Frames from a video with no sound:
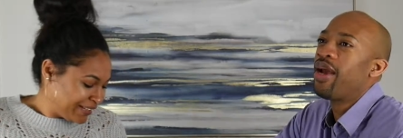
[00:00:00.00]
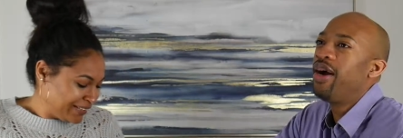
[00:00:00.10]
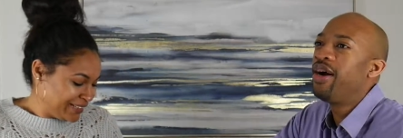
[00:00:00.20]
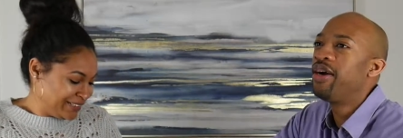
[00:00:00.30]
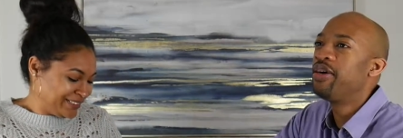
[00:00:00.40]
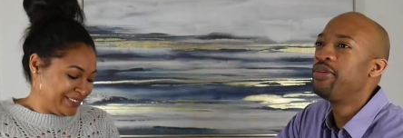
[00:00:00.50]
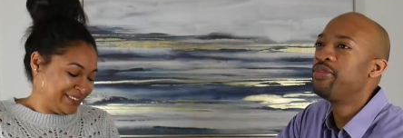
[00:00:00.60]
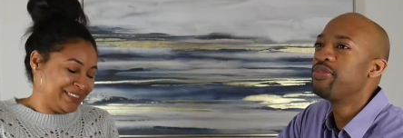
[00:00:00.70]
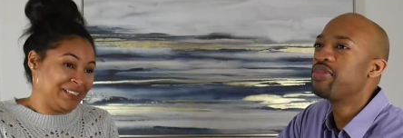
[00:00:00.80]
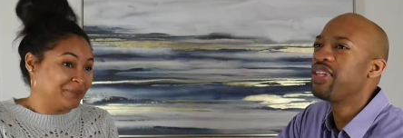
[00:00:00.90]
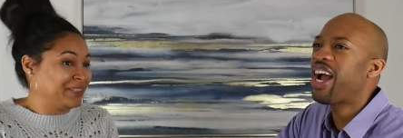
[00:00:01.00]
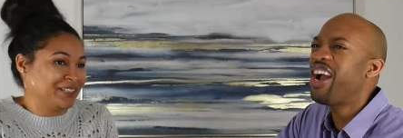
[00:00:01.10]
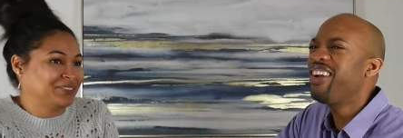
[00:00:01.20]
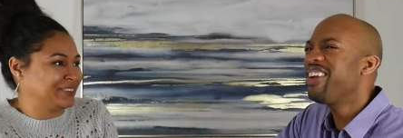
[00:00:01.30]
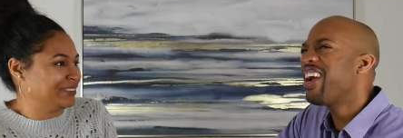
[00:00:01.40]
Speaker 1: Um,
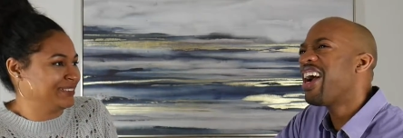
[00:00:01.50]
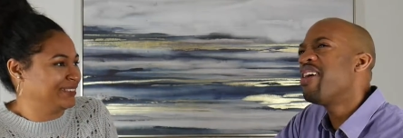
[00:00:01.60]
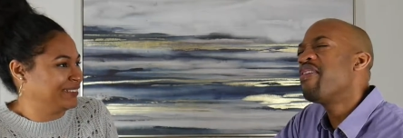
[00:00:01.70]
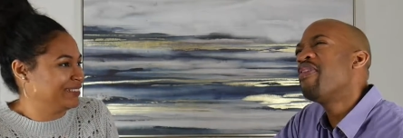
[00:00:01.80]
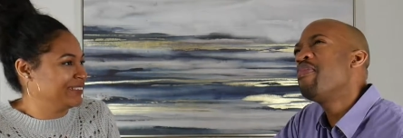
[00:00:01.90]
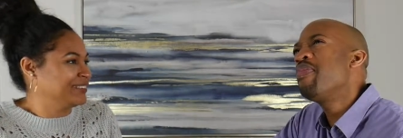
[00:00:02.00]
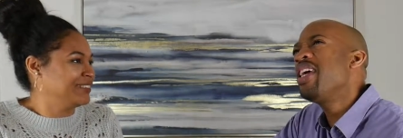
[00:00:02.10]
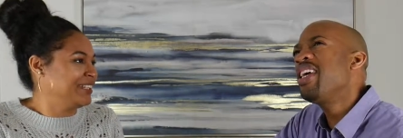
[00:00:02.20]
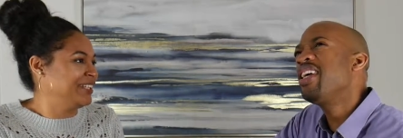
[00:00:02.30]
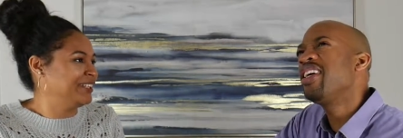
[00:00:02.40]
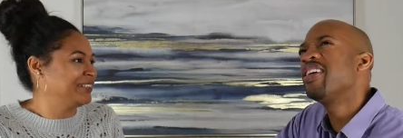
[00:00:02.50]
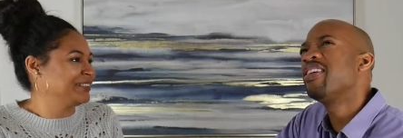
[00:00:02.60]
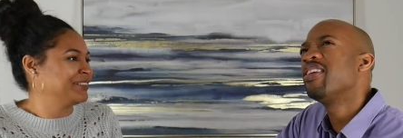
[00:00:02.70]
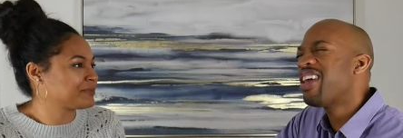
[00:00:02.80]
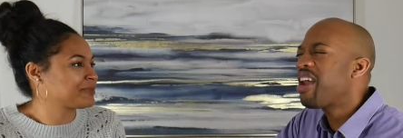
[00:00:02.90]
I did, for me,
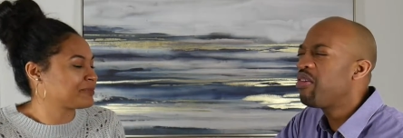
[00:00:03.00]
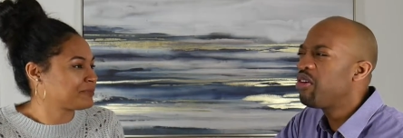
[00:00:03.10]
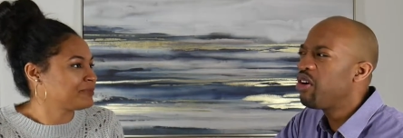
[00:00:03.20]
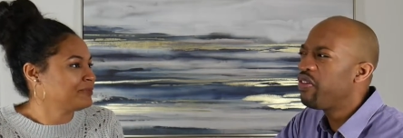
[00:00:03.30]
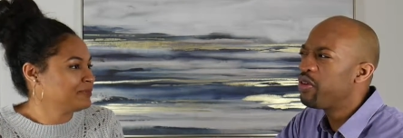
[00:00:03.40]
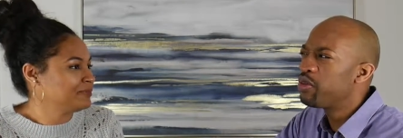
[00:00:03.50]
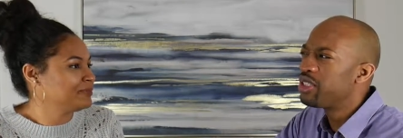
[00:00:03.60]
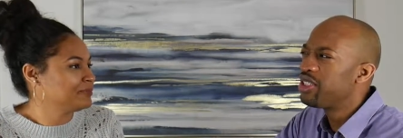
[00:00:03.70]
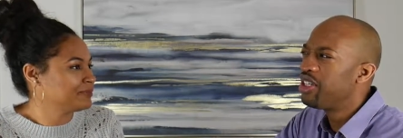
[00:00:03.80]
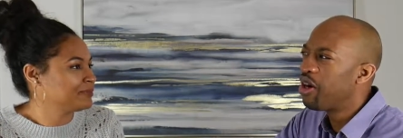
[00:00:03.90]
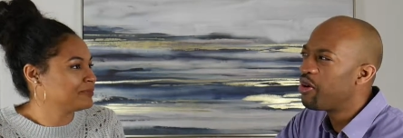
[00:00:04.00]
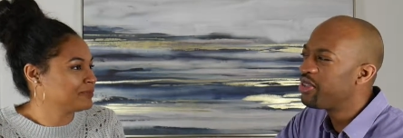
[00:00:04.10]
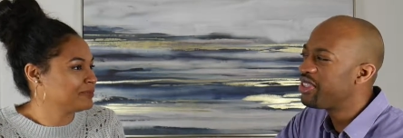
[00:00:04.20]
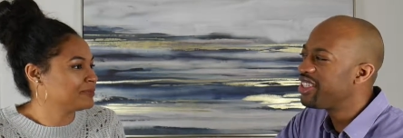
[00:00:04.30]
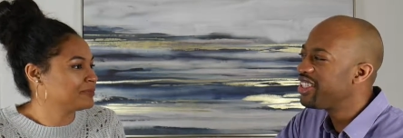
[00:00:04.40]
I don't know if it was
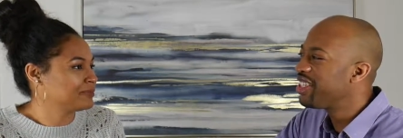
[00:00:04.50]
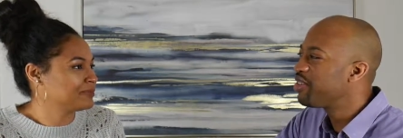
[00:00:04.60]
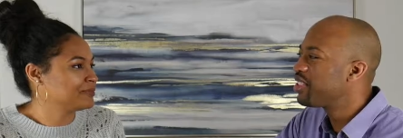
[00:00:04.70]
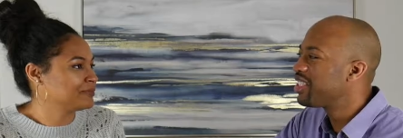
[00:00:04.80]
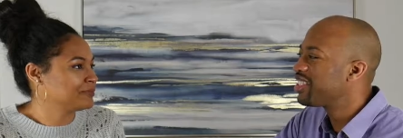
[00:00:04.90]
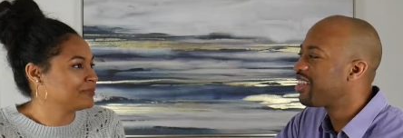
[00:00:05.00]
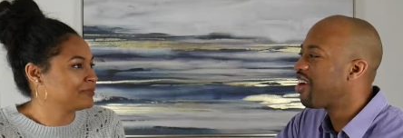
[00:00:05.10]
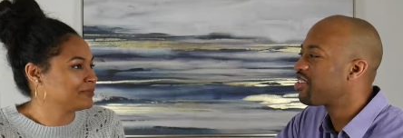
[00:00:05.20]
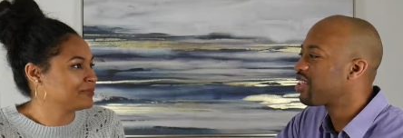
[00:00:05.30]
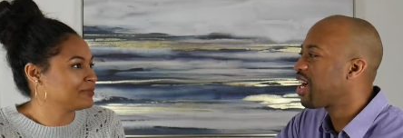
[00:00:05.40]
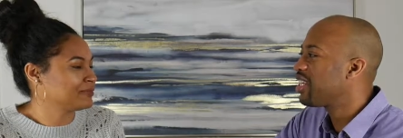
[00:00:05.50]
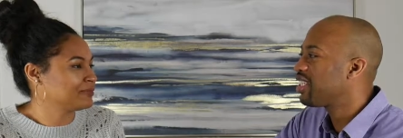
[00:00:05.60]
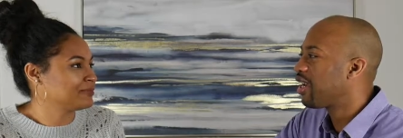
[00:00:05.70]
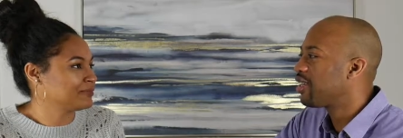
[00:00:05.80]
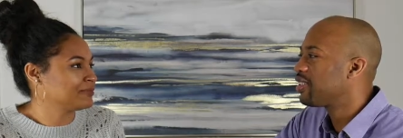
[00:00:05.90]
ghosted. It was just lost contact